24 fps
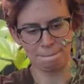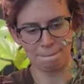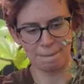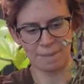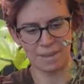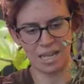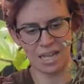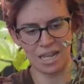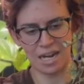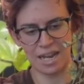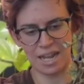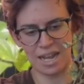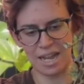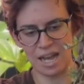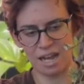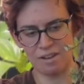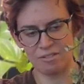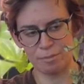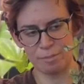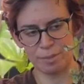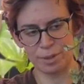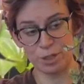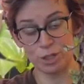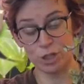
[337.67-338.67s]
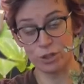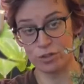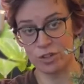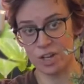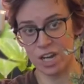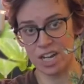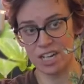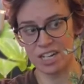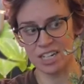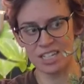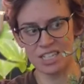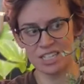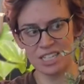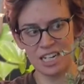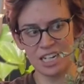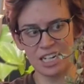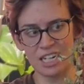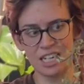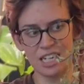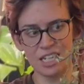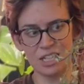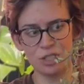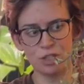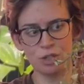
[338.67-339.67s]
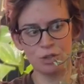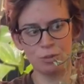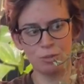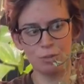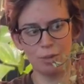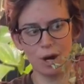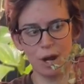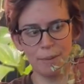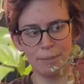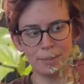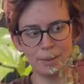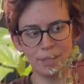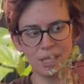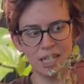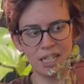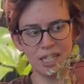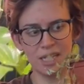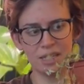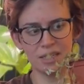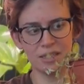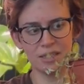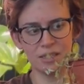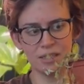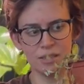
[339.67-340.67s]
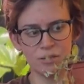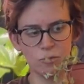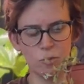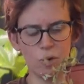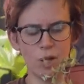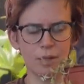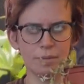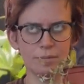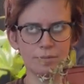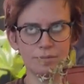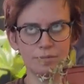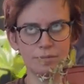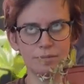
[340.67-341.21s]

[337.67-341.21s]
I have a bunch of cuttings that I need to propagate, well,